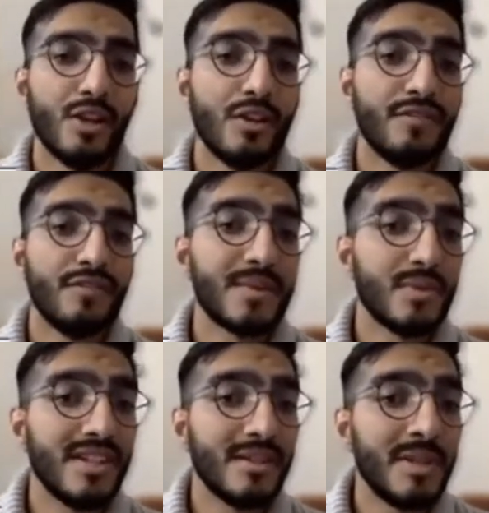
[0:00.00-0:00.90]
A lot of
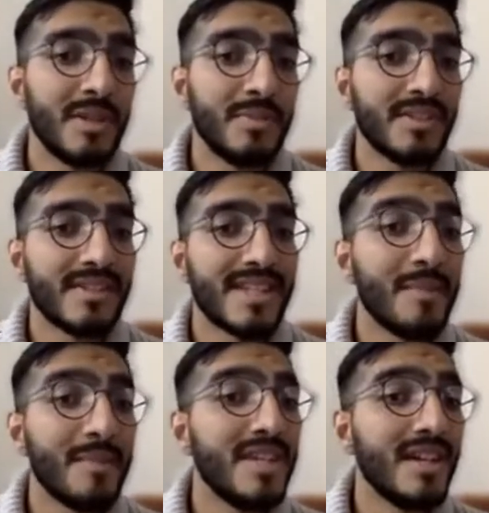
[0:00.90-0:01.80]
times we hear people say
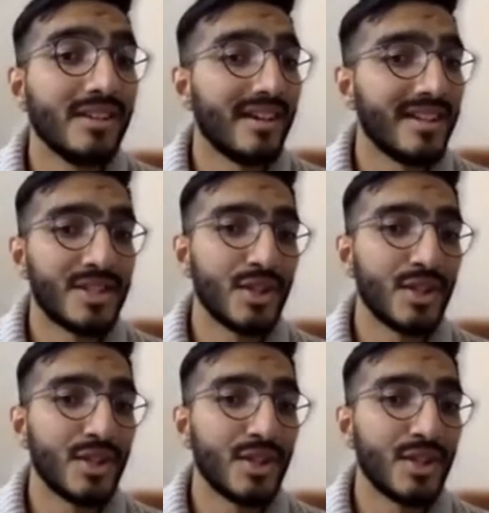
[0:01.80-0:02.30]
Sami Allah.